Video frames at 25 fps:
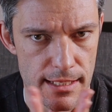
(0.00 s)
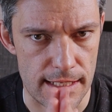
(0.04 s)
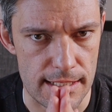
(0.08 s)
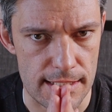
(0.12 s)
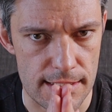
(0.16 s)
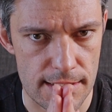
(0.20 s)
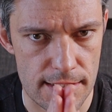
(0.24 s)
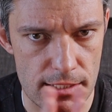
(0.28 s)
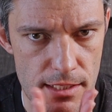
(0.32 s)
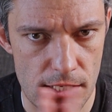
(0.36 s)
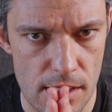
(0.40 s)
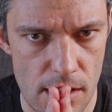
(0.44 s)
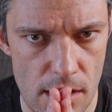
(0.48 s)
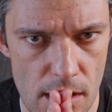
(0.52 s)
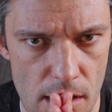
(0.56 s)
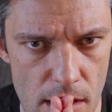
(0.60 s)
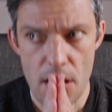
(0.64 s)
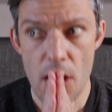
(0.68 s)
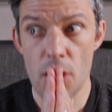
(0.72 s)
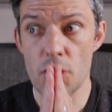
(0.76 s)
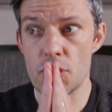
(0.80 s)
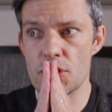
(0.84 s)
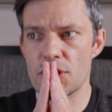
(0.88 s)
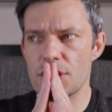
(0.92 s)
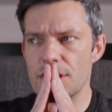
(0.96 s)
test.
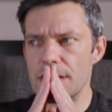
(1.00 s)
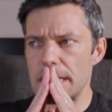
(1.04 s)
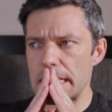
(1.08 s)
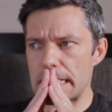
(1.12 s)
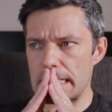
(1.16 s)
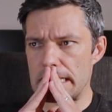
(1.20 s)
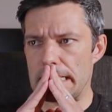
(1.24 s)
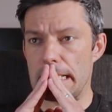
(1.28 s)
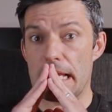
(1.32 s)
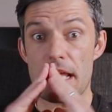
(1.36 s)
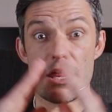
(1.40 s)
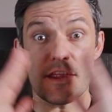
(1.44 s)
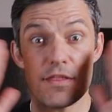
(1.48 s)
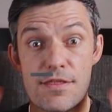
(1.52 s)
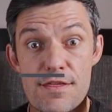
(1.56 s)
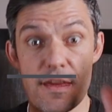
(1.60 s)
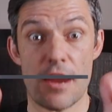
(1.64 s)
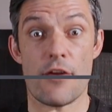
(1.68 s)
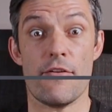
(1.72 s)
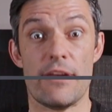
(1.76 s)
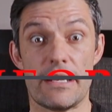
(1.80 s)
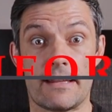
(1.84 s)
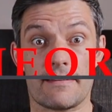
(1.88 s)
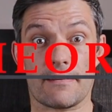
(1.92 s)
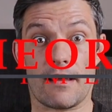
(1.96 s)
Oh shit,
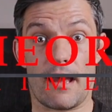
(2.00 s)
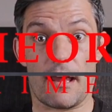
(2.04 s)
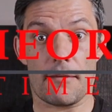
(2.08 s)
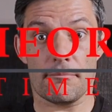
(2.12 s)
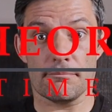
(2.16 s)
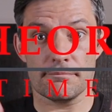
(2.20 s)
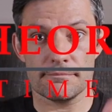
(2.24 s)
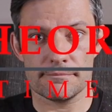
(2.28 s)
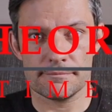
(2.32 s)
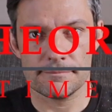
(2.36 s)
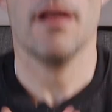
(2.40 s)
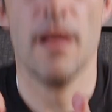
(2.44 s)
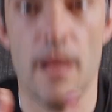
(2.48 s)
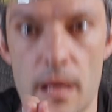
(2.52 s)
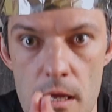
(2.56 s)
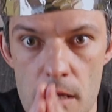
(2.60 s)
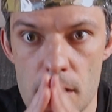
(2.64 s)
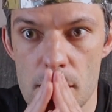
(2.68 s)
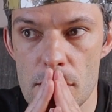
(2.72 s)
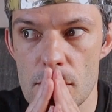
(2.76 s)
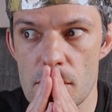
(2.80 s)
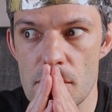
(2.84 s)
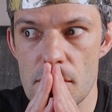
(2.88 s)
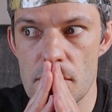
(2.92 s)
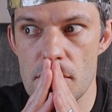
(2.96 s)
theory time.
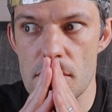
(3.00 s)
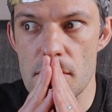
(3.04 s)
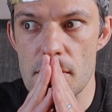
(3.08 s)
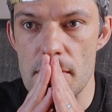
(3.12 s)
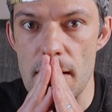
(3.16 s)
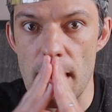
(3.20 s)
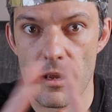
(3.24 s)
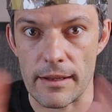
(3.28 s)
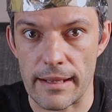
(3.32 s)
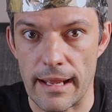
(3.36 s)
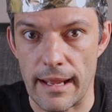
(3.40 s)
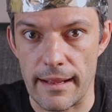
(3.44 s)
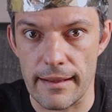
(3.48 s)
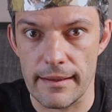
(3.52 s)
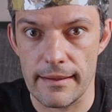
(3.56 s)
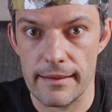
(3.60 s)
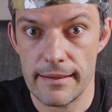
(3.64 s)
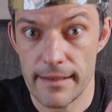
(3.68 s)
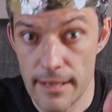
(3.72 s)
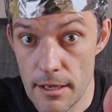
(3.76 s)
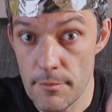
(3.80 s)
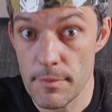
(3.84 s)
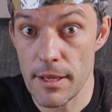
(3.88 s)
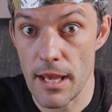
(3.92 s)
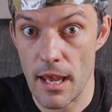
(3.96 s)
Okay,
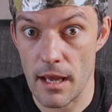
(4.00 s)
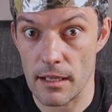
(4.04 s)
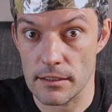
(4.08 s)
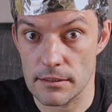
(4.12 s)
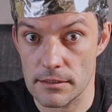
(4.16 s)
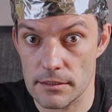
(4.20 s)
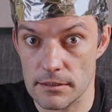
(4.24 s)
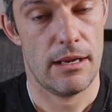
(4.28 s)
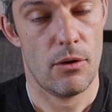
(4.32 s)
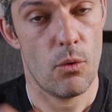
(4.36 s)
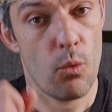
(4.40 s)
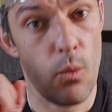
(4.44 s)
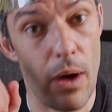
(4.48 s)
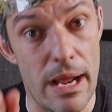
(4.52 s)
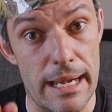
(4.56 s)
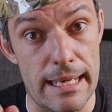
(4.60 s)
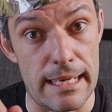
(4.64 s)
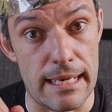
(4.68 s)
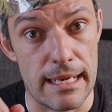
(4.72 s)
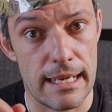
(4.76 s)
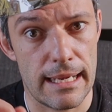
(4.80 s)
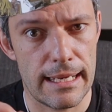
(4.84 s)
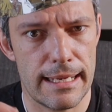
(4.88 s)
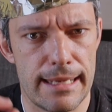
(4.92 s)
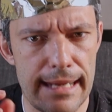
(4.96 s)
hear me out. 1.
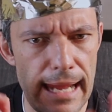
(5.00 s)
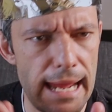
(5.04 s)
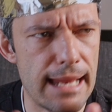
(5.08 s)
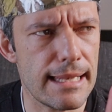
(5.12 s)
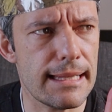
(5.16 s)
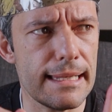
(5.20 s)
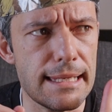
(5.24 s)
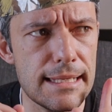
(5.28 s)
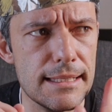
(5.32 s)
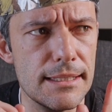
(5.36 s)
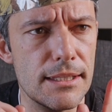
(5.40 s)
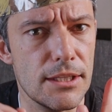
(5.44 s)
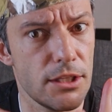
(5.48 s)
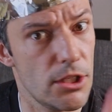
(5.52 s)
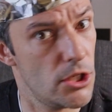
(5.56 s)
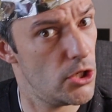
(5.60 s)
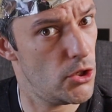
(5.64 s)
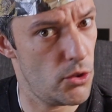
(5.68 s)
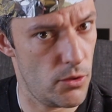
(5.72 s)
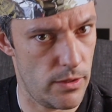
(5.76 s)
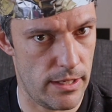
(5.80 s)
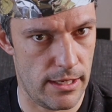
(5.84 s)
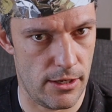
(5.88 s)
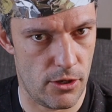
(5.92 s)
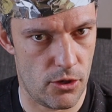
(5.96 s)
Gatland
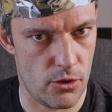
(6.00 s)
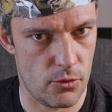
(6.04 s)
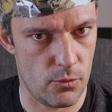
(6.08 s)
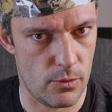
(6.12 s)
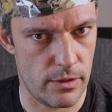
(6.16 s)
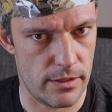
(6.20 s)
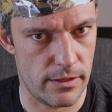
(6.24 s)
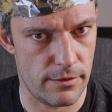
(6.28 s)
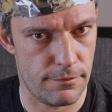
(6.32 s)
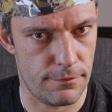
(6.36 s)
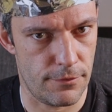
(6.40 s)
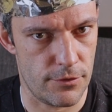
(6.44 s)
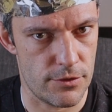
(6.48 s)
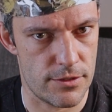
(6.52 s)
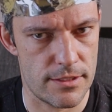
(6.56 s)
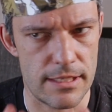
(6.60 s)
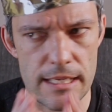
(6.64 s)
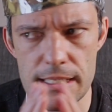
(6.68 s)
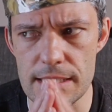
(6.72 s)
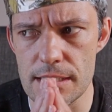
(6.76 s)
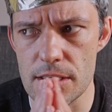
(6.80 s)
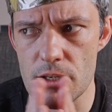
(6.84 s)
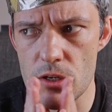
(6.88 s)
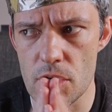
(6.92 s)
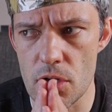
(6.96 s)
knew he could win the first
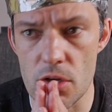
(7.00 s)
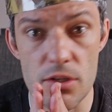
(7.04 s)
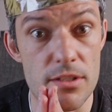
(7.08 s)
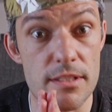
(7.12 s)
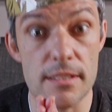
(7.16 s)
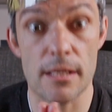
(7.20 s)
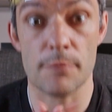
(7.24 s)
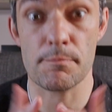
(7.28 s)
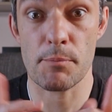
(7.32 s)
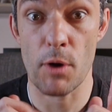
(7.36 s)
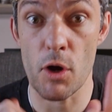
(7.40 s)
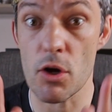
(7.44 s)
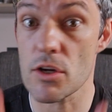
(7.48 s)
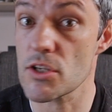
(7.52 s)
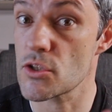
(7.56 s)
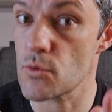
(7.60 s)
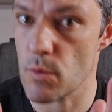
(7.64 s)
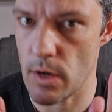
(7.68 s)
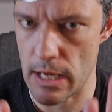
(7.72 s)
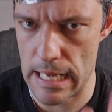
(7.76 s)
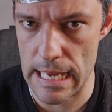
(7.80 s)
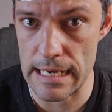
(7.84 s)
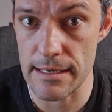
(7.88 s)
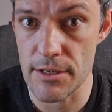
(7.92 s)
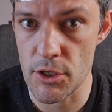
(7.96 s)
test because the Boks
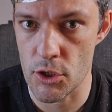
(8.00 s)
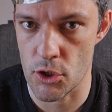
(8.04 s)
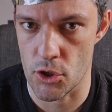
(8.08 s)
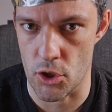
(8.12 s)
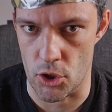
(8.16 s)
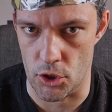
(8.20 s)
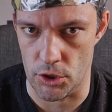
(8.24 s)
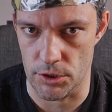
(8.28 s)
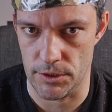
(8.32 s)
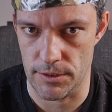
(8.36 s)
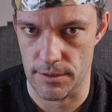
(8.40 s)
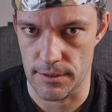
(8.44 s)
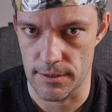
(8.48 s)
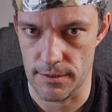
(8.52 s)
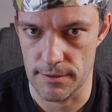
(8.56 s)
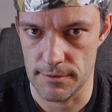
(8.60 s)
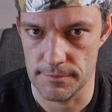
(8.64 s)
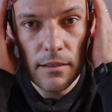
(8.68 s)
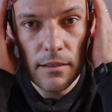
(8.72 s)
were undercooked.